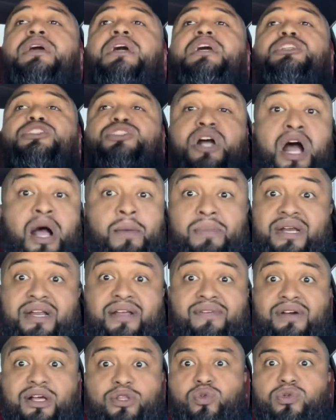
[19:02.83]
It's comedy,
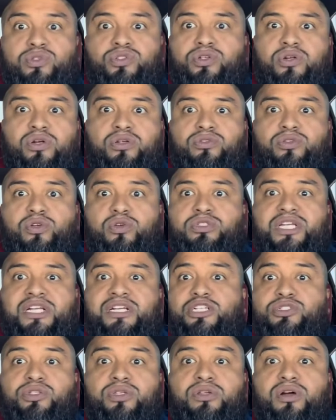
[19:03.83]
vatos. You know, don't take
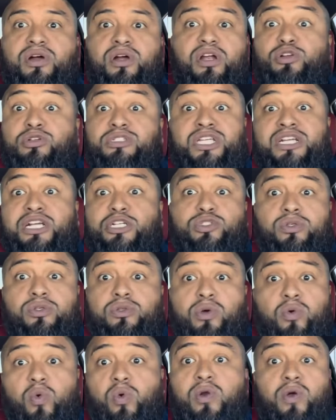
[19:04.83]
it to the heart. Don't take it to
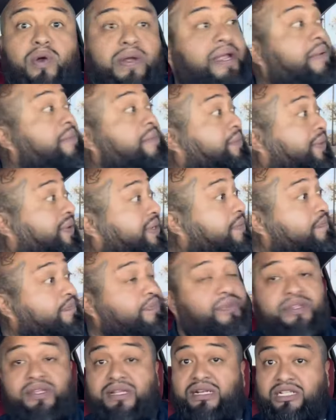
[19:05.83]
the culo, eh?
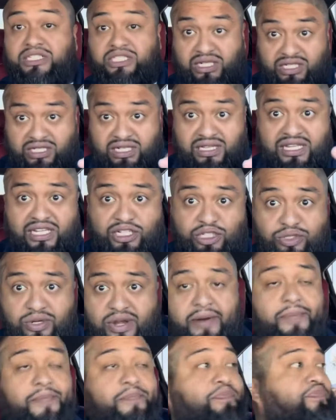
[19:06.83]
Let's get that
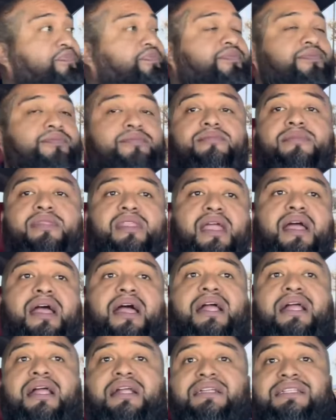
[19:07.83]
straight.
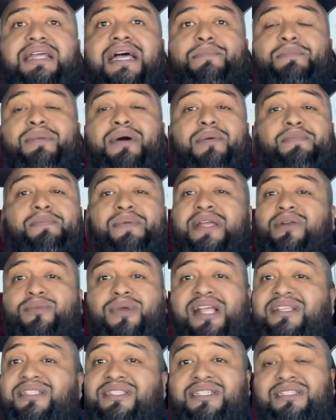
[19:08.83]
It's not about being
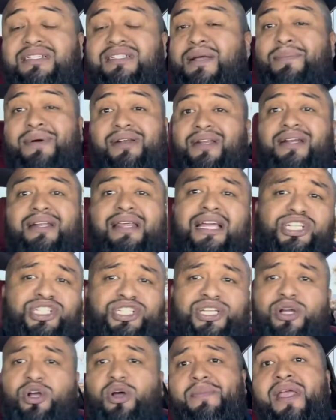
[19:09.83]
racist. It's not about none of that
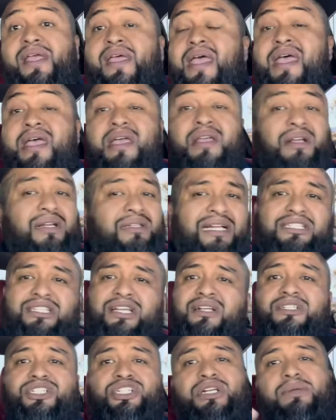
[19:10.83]
shit, homie. Because I
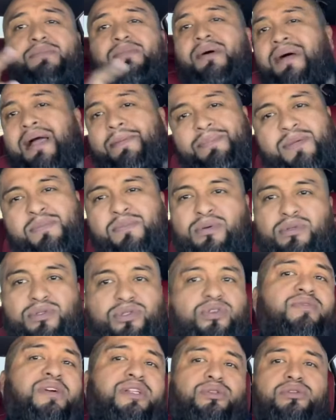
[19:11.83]
talk shit about my people,
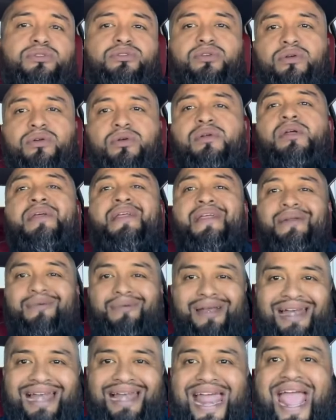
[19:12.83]
too, vato. So
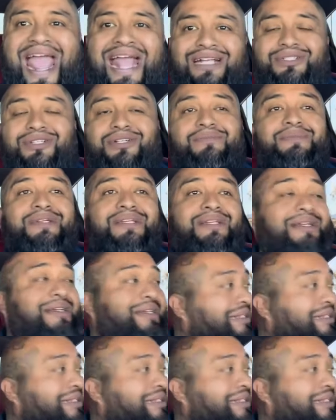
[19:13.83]
relax, homie.